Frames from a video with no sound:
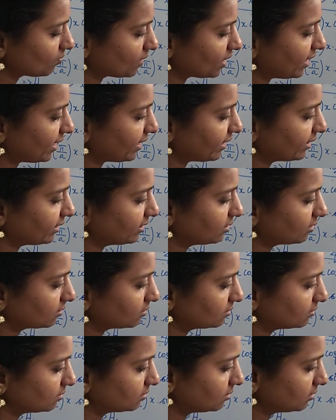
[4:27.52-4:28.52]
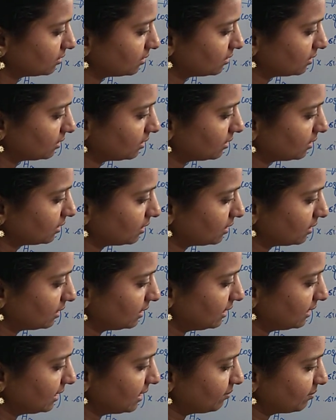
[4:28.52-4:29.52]
and
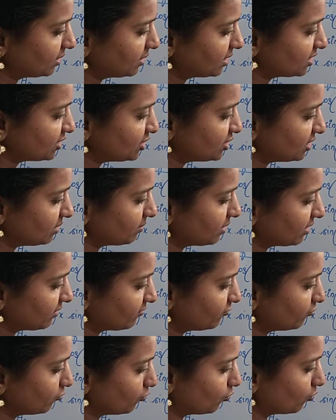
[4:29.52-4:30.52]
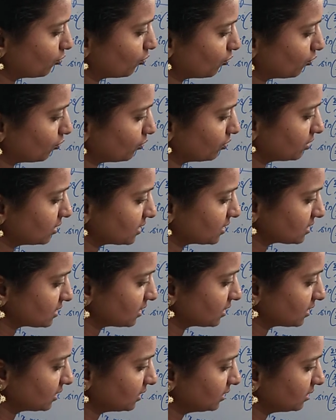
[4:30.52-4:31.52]
3 lambda g by 4 is
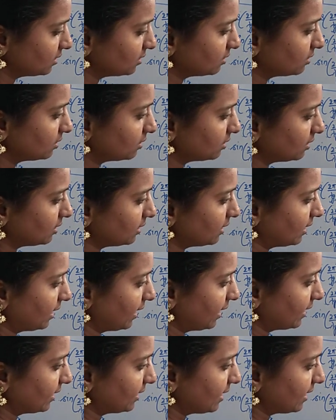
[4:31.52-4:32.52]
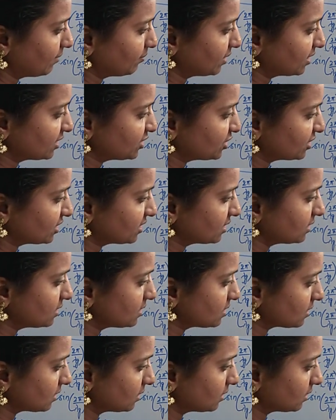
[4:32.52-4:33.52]
here, and lambda g
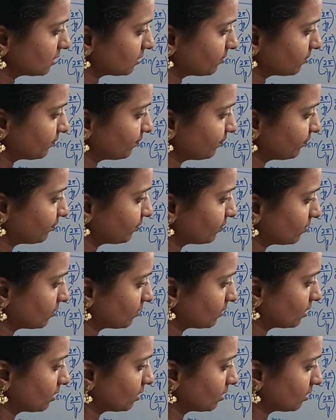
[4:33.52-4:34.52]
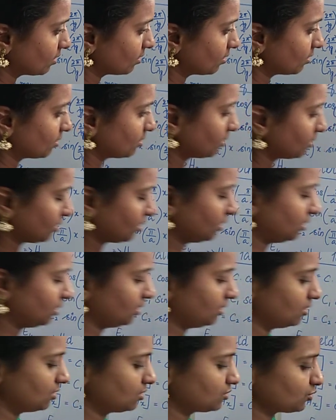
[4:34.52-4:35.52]
is here.
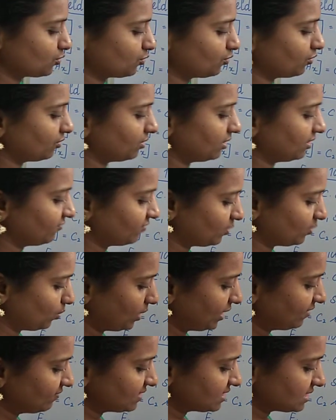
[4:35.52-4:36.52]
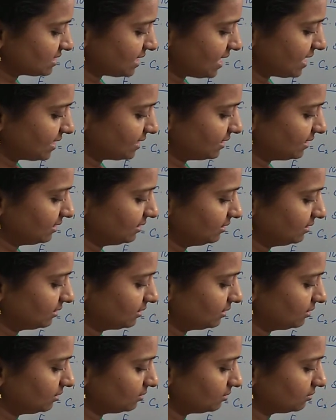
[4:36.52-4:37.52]
So if the wave is starting
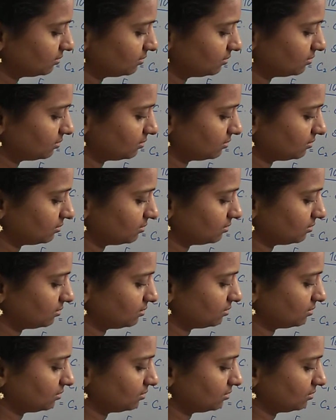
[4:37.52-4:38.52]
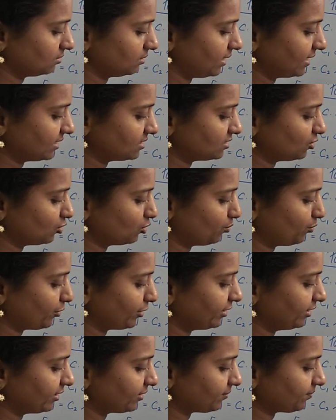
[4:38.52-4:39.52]
here at 0
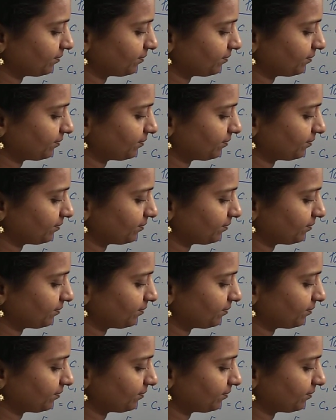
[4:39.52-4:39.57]
point,